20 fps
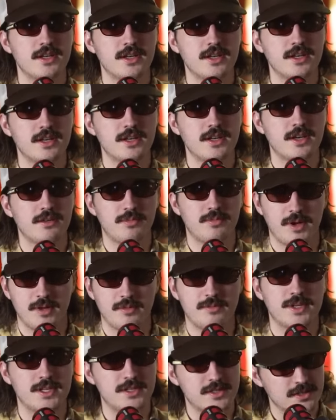I probably
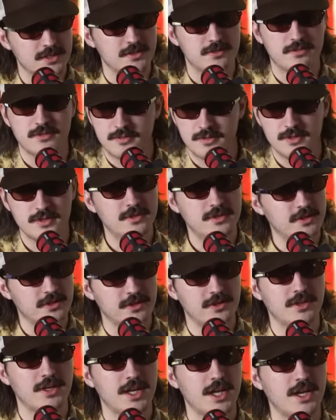mentioned this before
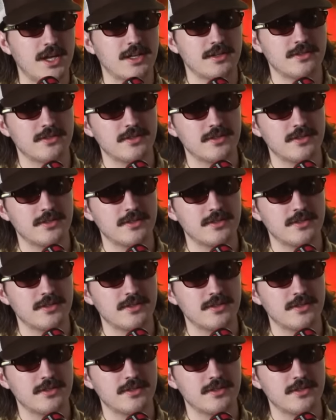too, and